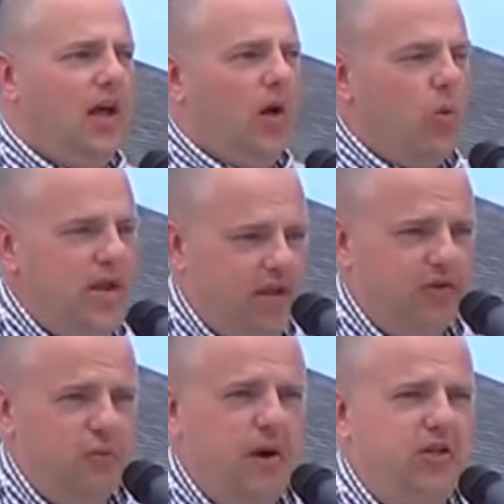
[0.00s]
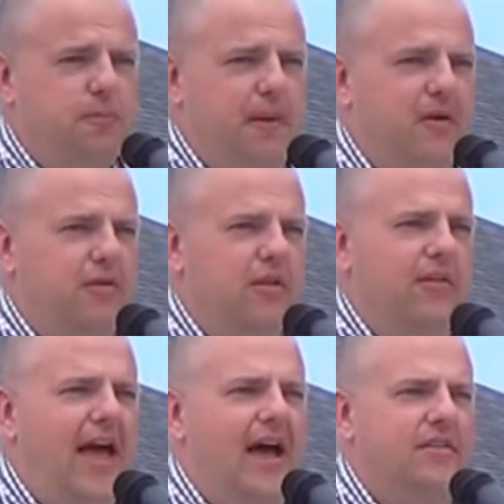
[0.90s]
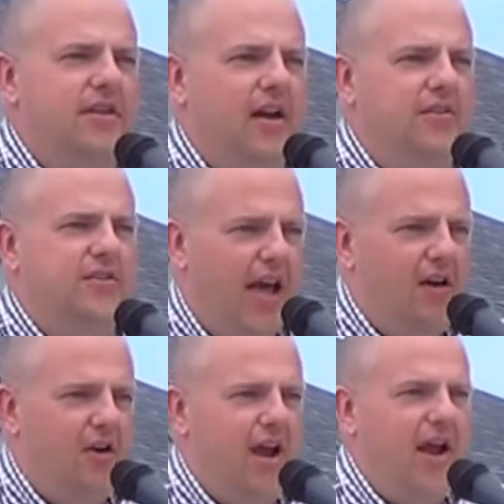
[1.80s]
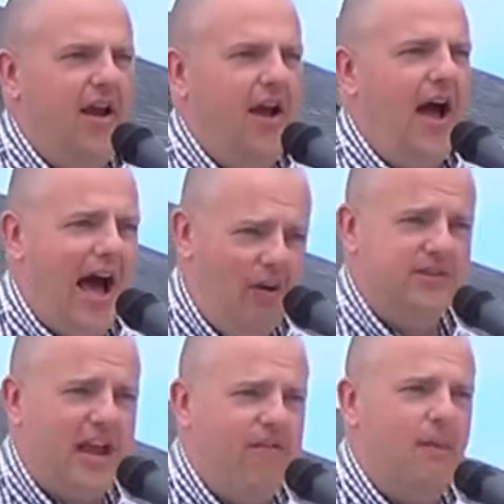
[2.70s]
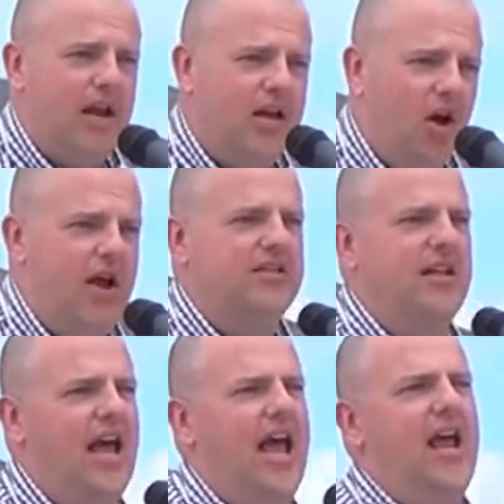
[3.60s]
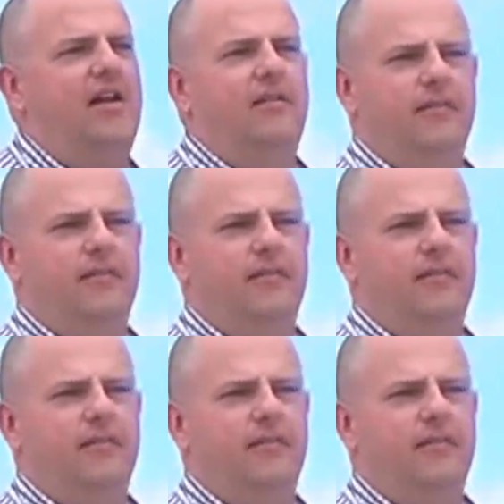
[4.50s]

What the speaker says: We can do much better than that on a Saturday. How is everybody doing today?